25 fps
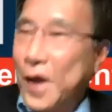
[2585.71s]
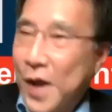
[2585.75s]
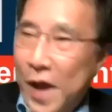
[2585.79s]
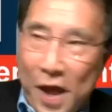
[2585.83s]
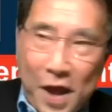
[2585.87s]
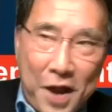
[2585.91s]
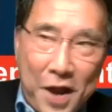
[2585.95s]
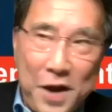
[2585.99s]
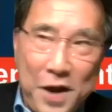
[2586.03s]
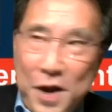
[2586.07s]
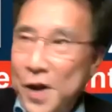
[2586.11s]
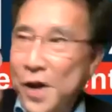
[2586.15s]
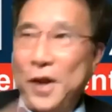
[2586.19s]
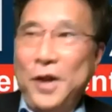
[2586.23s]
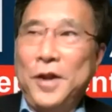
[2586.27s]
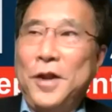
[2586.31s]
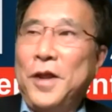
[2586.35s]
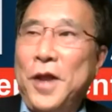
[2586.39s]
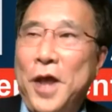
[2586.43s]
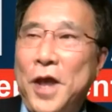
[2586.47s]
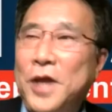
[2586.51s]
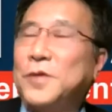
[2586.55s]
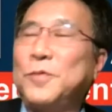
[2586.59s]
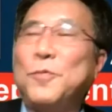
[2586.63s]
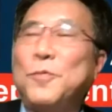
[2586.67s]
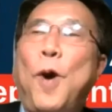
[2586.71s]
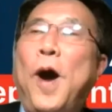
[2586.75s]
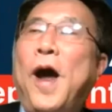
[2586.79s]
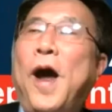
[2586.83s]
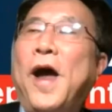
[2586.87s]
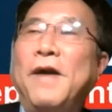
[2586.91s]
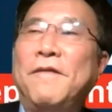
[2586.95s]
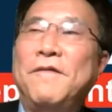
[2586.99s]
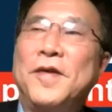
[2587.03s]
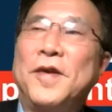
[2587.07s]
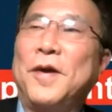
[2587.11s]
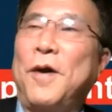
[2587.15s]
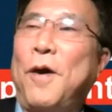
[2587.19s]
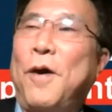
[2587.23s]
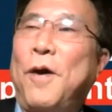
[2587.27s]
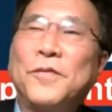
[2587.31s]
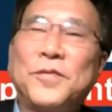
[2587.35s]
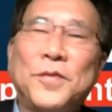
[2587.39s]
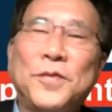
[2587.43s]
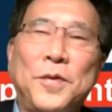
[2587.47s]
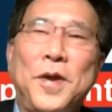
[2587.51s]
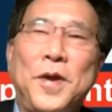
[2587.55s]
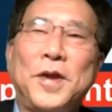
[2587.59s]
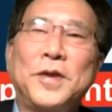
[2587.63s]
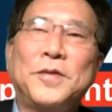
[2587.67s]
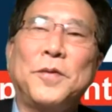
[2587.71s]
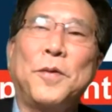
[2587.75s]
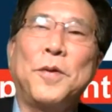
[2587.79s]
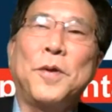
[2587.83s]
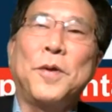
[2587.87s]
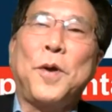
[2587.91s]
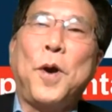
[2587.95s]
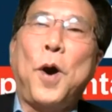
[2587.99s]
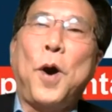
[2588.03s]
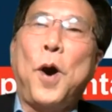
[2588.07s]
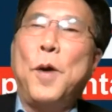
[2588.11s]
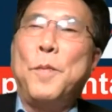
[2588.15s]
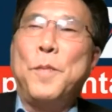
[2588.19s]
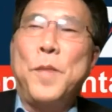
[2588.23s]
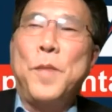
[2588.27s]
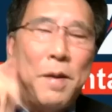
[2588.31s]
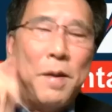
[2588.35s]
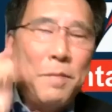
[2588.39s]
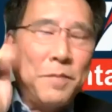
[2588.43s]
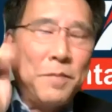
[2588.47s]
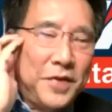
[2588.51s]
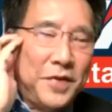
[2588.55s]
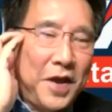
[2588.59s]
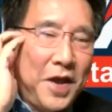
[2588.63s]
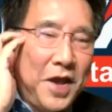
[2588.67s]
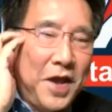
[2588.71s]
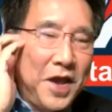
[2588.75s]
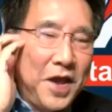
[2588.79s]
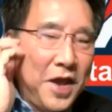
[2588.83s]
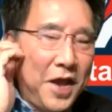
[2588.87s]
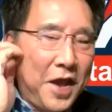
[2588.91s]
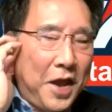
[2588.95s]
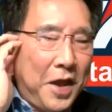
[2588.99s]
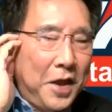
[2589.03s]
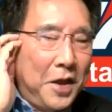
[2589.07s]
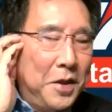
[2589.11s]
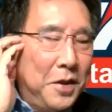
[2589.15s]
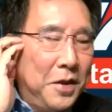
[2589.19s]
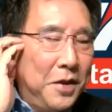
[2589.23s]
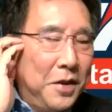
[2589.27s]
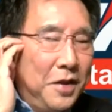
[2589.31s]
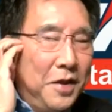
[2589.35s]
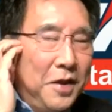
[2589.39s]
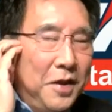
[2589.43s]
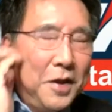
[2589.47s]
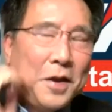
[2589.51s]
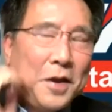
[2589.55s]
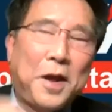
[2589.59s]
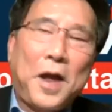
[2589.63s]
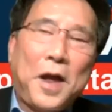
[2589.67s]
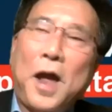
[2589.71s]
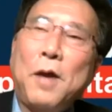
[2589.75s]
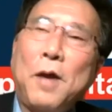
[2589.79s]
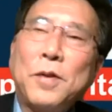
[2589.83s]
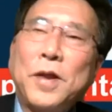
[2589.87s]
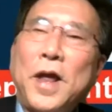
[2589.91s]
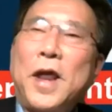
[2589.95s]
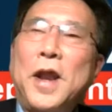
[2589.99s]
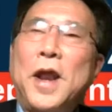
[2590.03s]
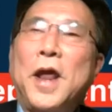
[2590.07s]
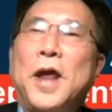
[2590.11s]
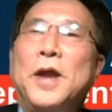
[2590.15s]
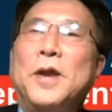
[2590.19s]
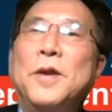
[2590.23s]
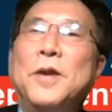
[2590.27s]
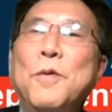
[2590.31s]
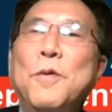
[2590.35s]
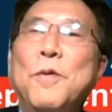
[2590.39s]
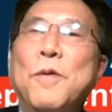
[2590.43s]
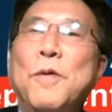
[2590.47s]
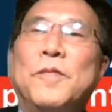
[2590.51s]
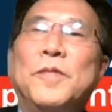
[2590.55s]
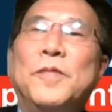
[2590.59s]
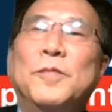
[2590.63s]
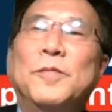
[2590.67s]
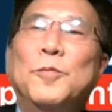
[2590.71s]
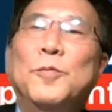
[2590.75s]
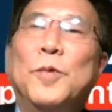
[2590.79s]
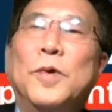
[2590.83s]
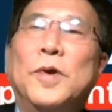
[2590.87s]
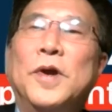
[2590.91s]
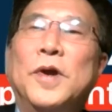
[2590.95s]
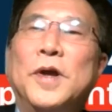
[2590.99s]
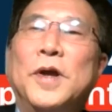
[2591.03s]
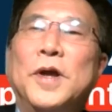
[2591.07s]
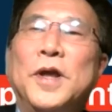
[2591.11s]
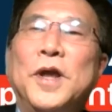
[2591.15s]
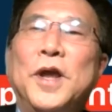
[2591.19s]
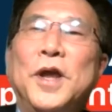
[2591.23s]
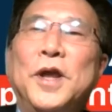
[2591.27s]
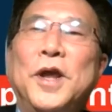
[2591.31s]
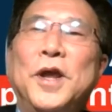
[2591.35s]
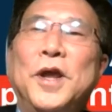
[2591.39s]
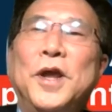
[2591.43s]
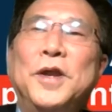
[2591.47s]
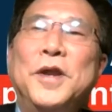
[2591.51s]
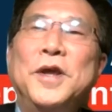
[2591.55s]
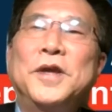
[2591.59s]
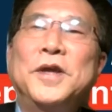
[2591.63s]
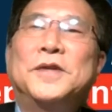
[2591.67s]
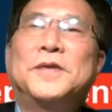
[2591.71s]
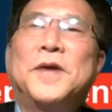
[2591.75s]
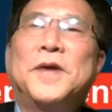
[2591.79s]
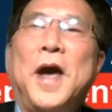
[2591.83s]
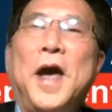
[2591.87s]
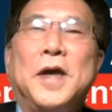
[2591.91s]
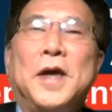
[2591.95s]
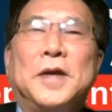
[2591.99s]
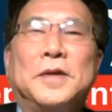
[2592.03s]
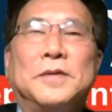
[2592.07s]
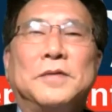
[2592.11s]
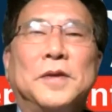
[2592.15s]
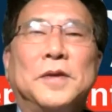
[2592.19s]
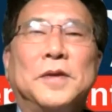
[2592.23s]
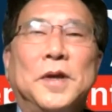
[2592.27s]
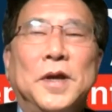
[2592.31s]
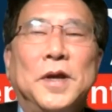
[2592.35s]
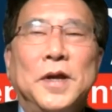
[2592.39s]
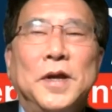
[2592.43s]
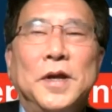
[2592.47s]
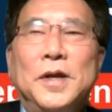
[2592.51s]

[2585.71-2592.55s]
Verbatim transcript: And his wife is also, so he called me up and said, how can I do uh, in this case?